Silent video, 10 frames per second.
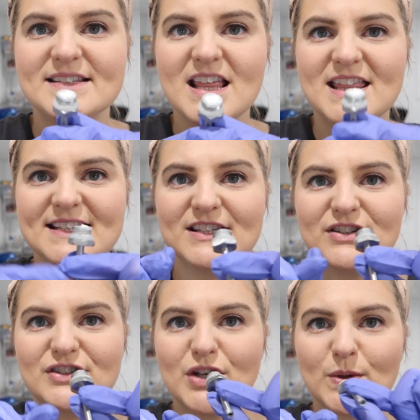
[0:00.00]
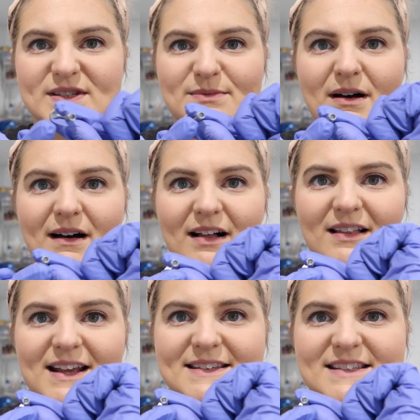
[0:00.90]
this is so small,
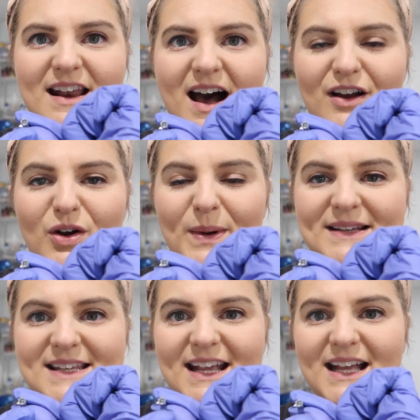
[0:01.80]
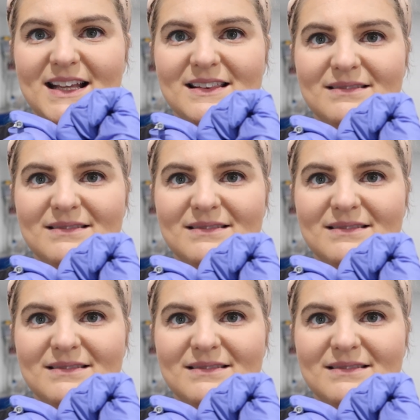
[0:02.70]
it's not going to get,